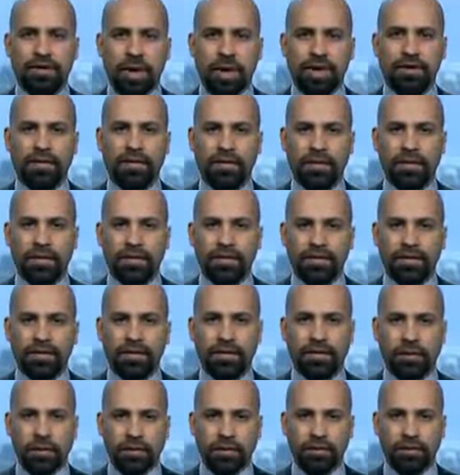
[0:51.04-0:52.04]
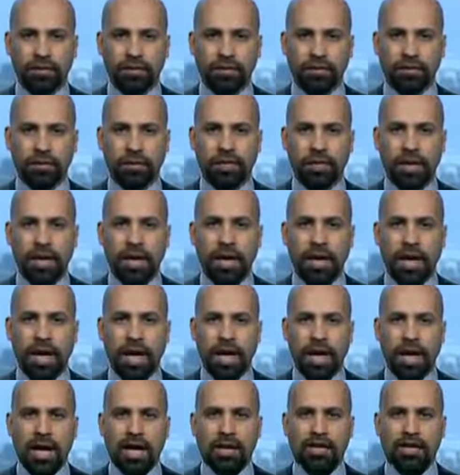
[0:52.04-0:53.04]
by the Syrian coalition
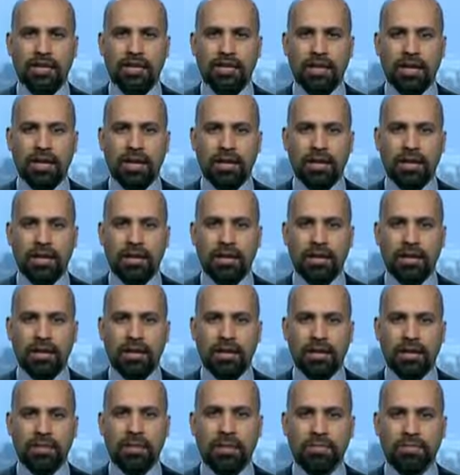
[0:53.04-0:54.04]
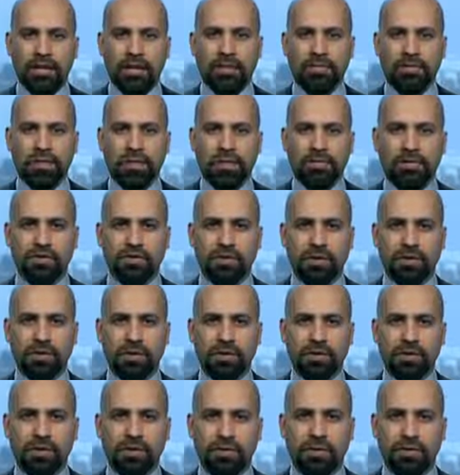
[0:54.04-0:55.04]
and their commitment to
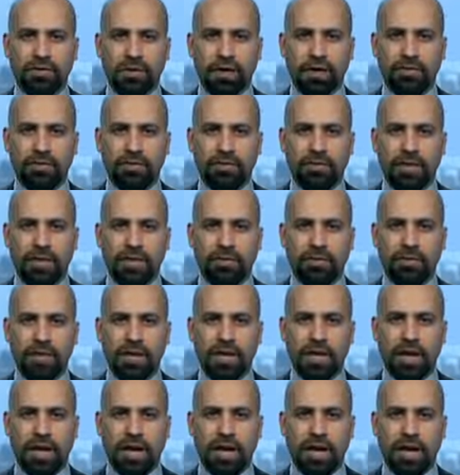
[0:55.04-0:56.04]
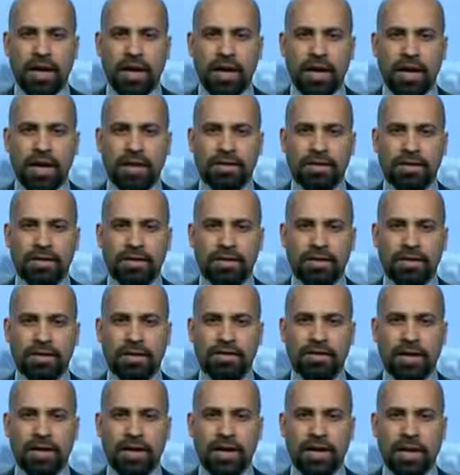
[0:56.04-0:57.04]
support his government as it
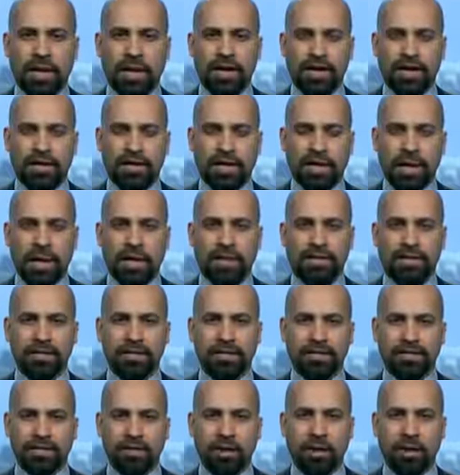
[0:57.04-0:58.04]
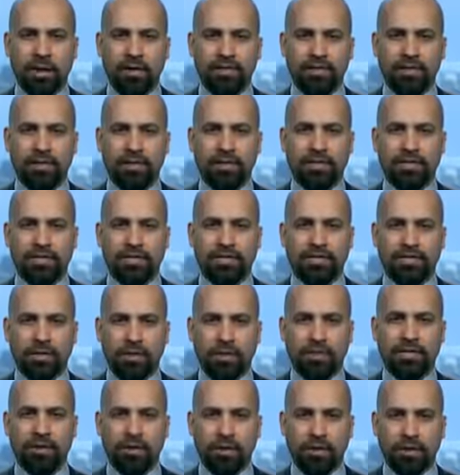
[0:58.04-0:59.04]
gains its confidence confidence
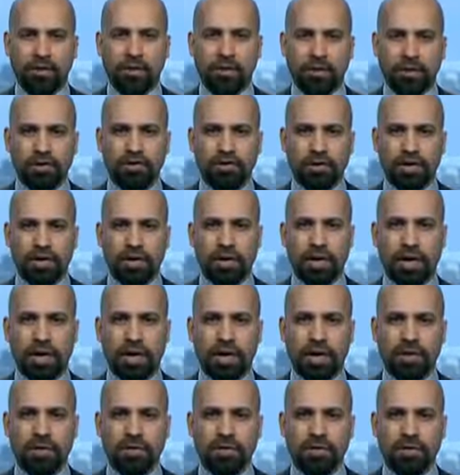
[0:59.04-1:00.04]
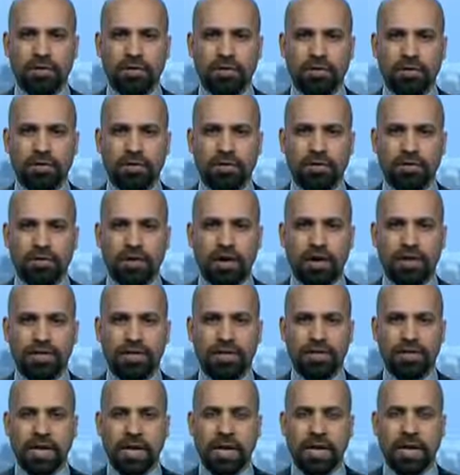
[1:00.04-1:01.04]
from the coalition and goes through the
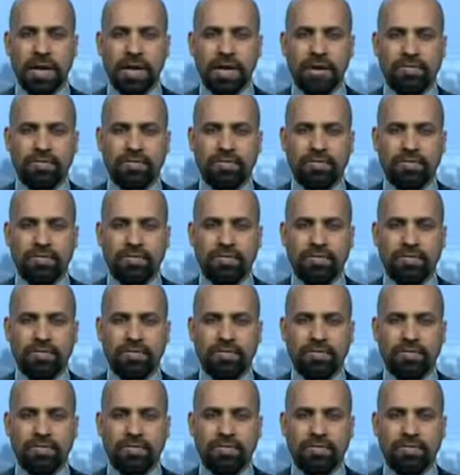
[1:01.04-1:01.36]
process. In